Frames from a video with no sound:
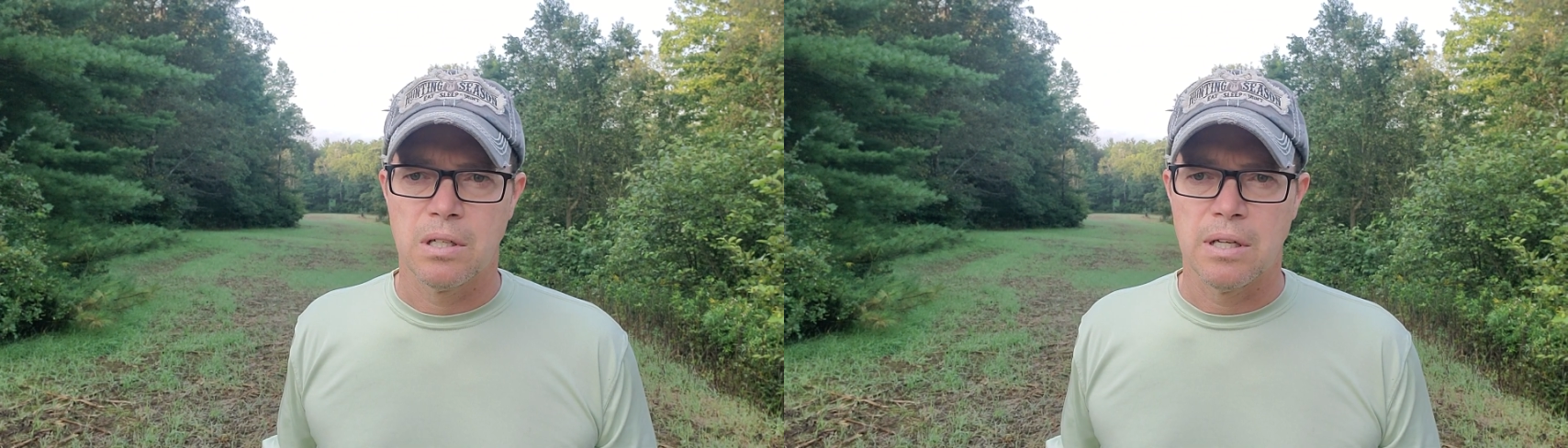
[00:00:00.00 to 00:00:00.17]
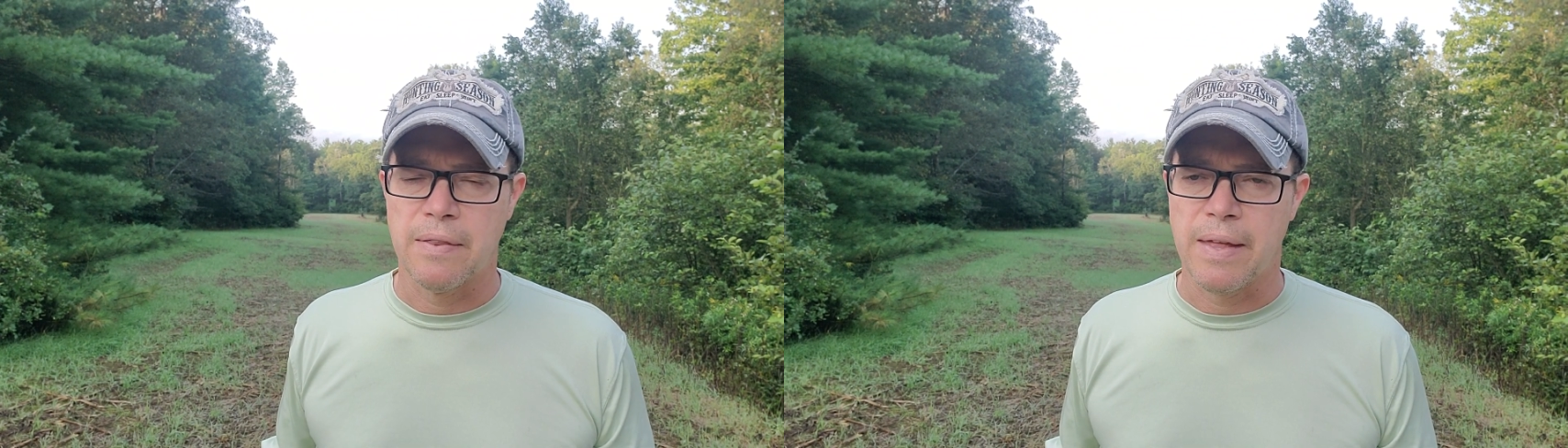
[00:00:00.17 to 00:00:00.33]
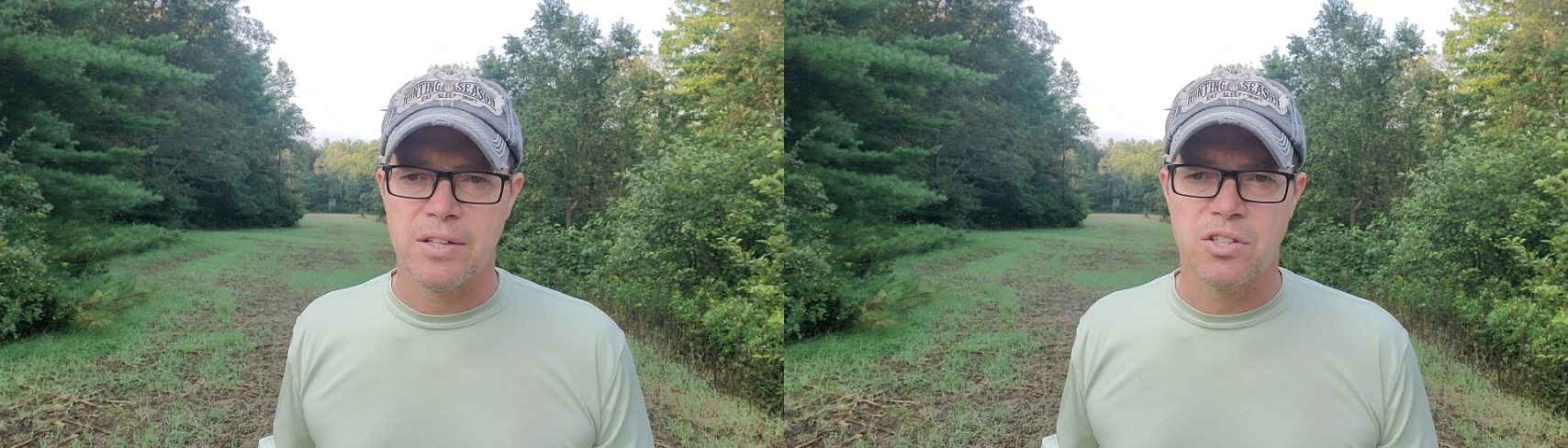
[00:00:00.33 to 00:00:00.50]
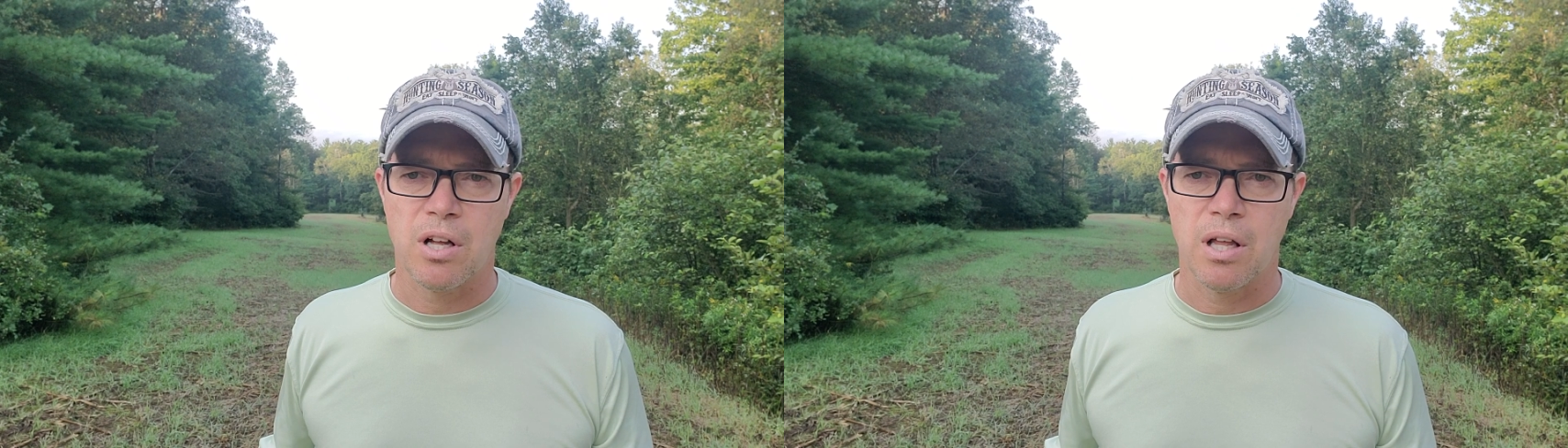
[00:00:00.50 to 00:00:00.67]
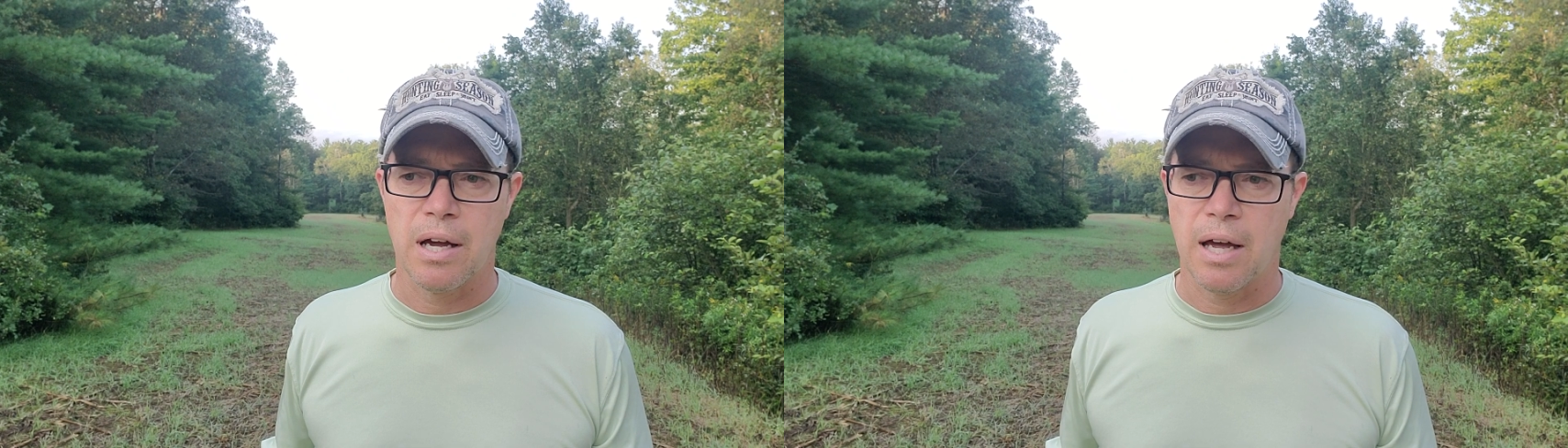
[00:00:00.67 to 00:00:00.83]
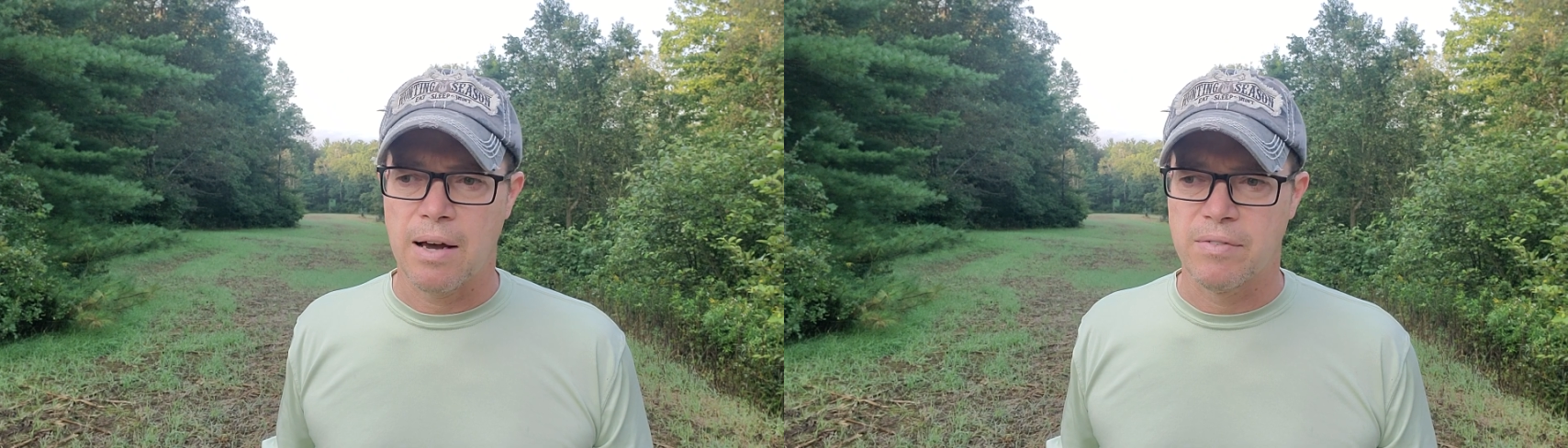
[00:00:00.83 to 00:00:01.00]
and that's all
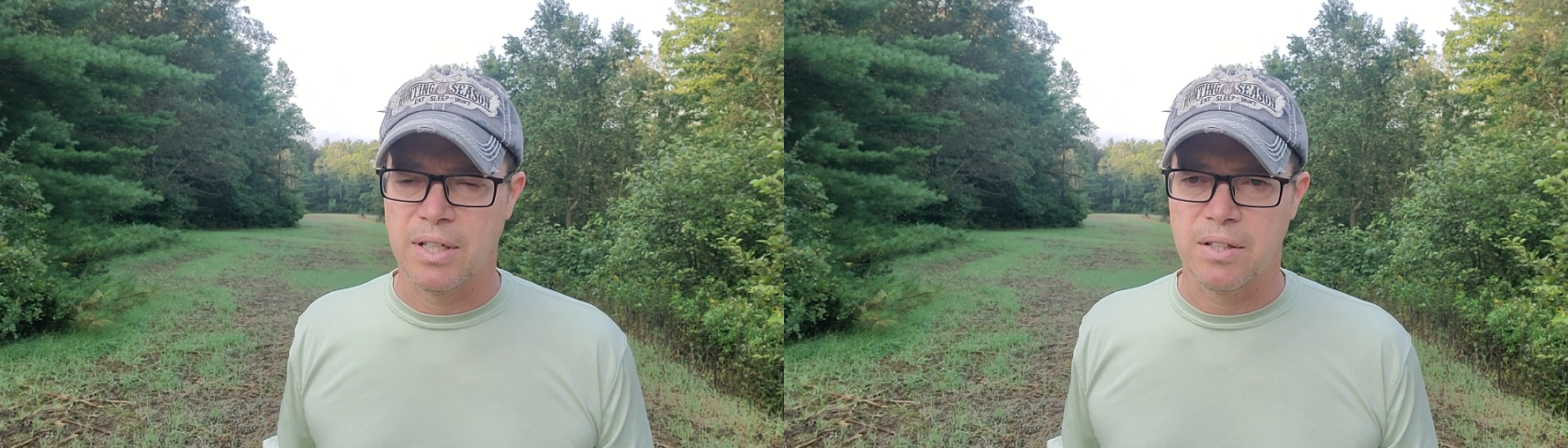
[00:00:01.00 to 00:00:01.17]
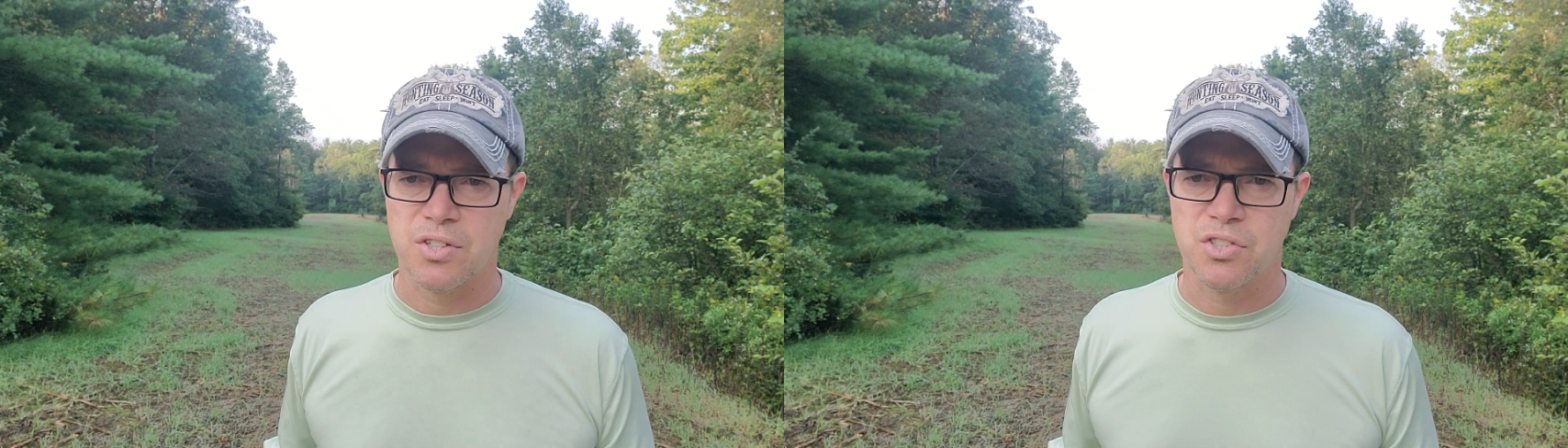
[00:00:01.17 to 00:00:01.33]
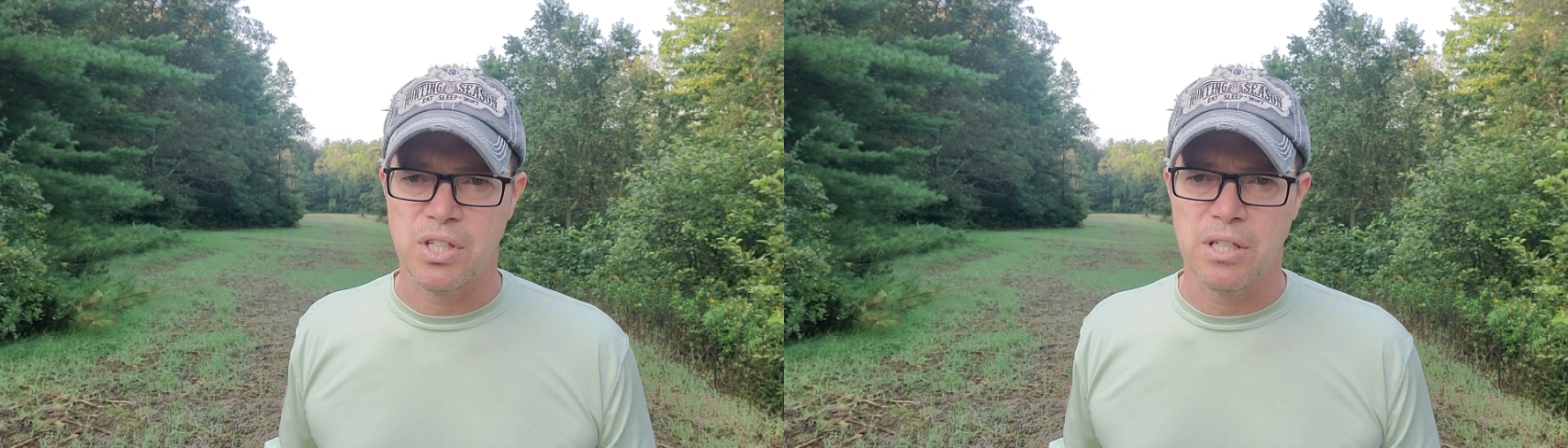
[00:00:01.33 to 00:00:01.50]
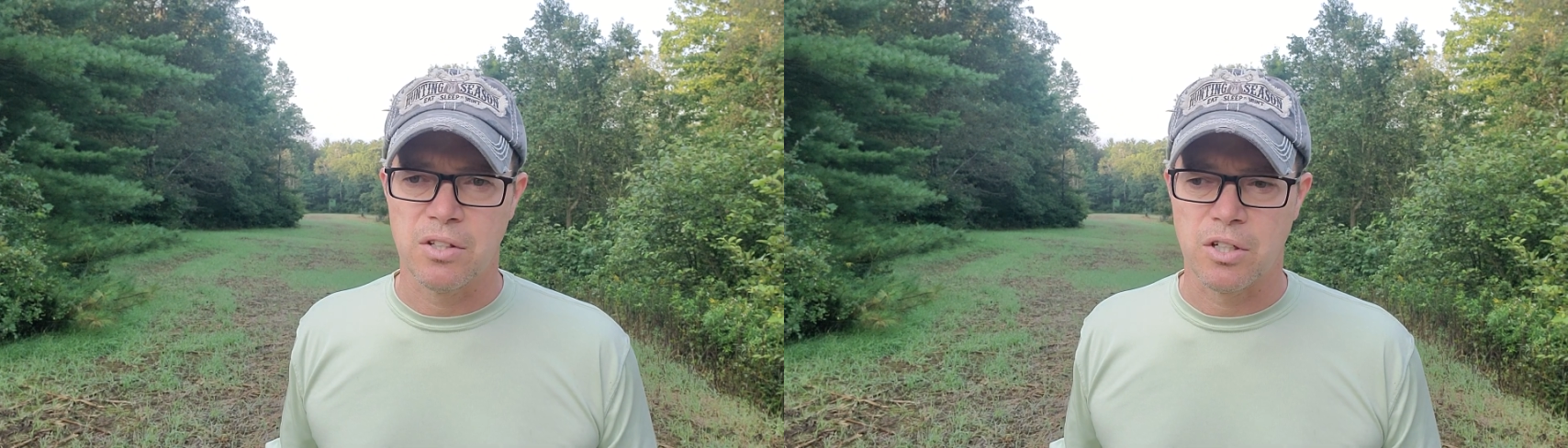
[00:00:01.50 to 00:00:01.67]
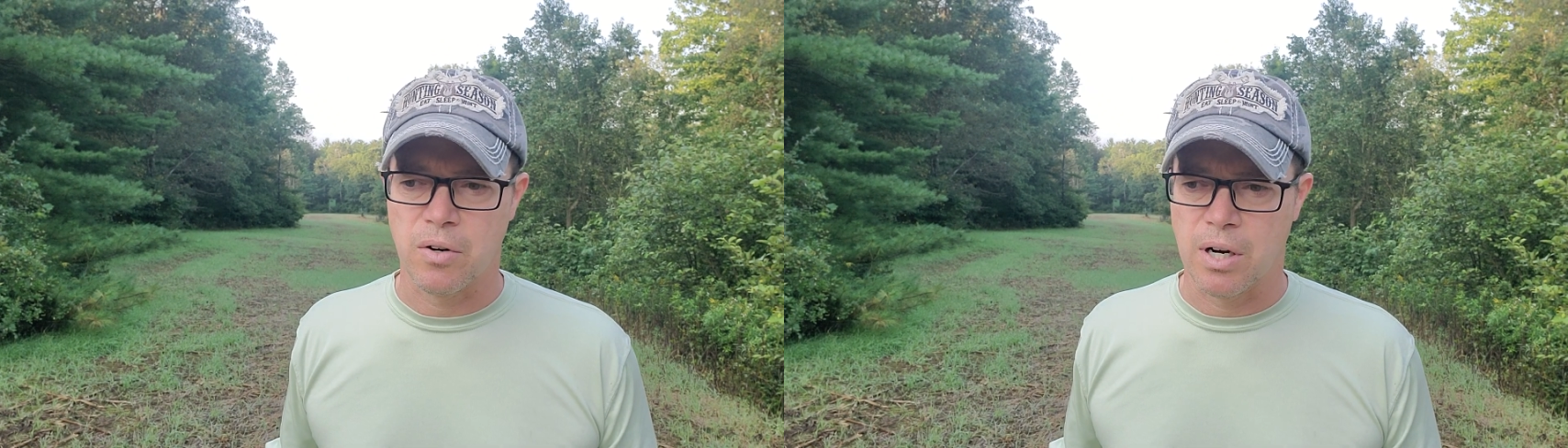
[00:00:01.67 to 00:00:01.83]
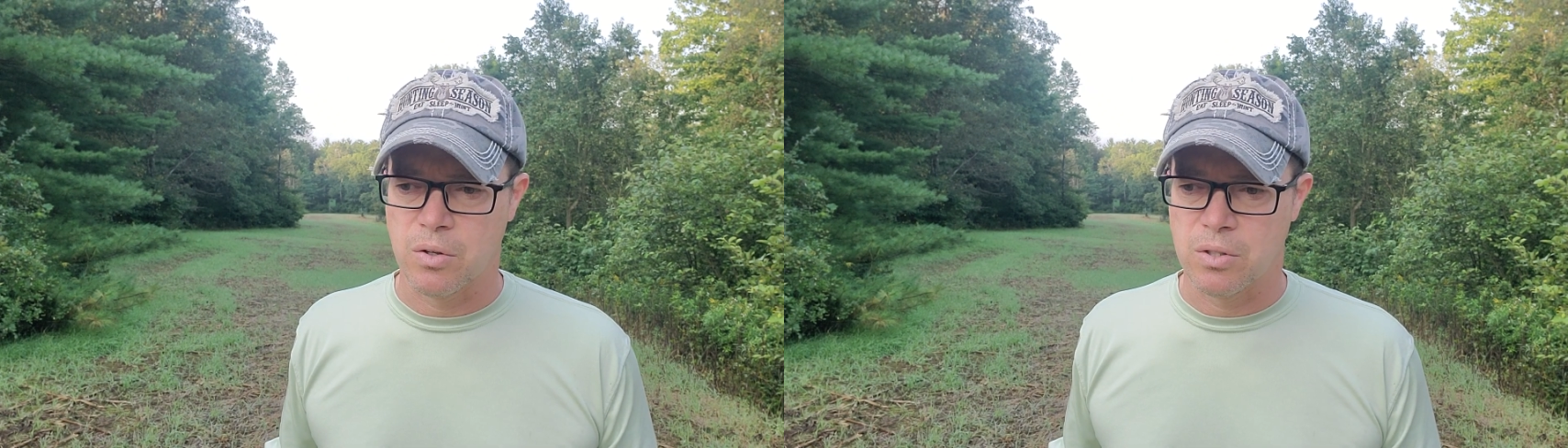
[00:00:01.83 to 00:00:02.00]
I have to get the seed in the
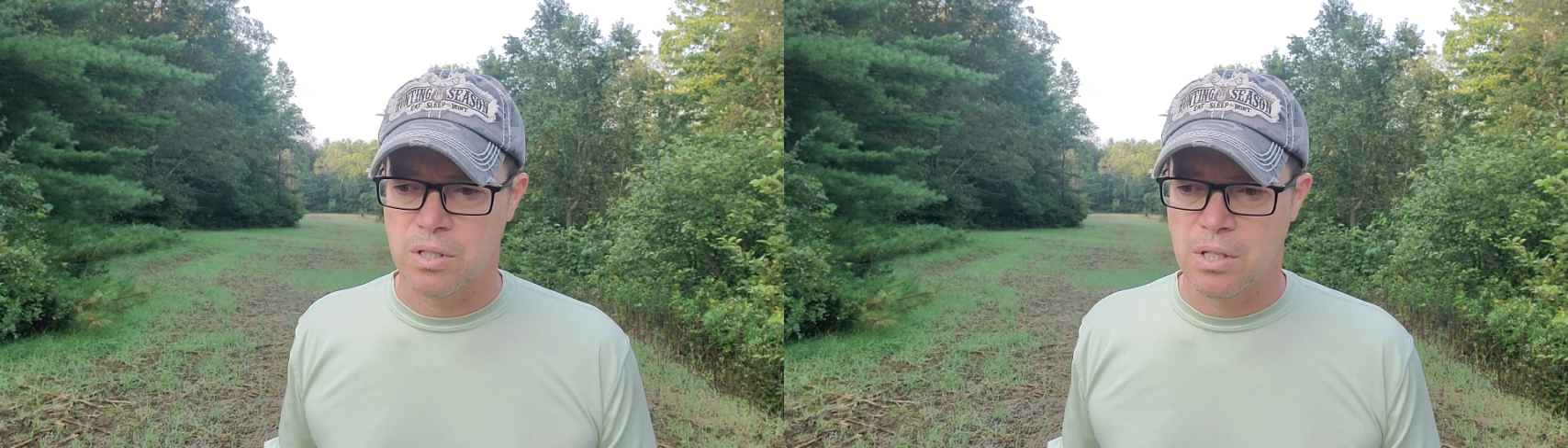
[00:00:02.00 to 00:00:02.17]
ground.